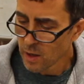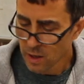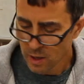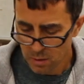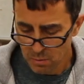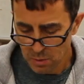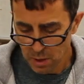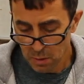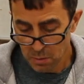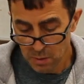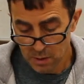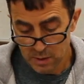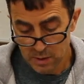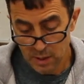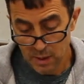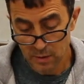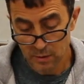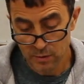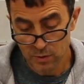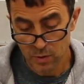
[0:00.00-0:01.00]
And maybe
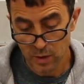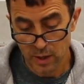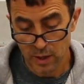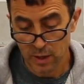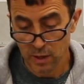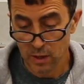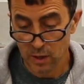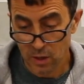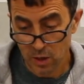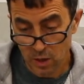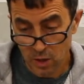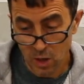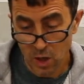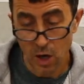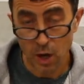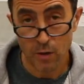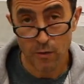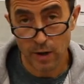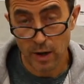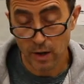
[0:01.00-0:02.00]
instead of trying to
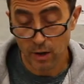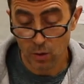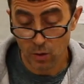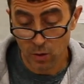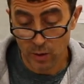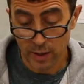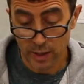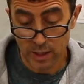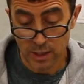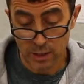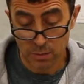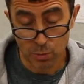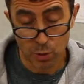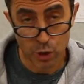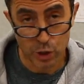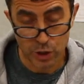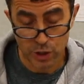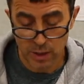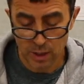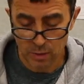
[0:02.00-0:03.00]
carve out a hole, I can just
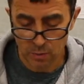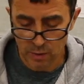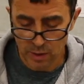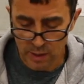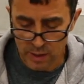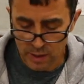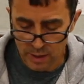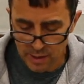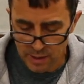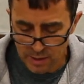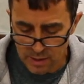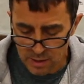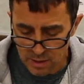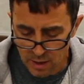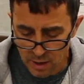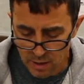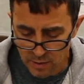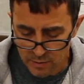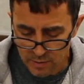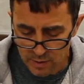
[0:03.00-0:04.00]
push it in when the clay is
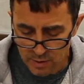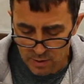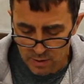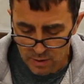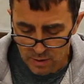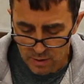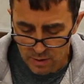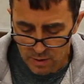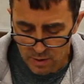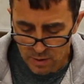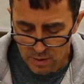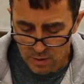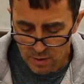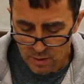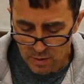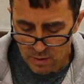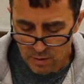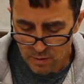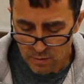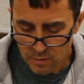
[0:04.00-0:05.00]
soft.
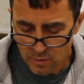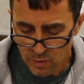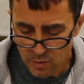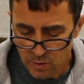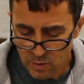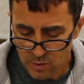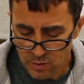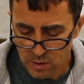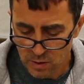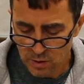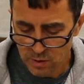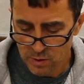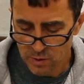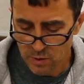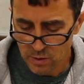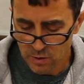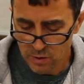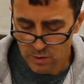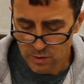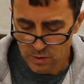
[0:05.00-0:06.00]
Or those little
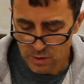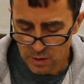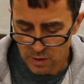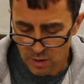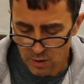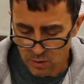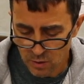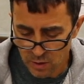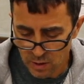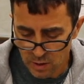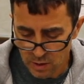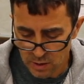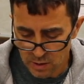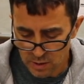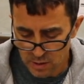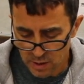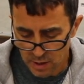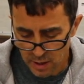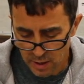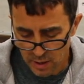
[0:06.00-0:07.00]
circles that go on each
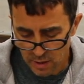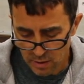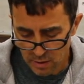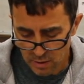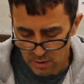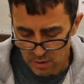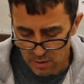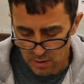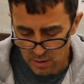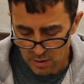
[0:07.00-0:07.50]
side here.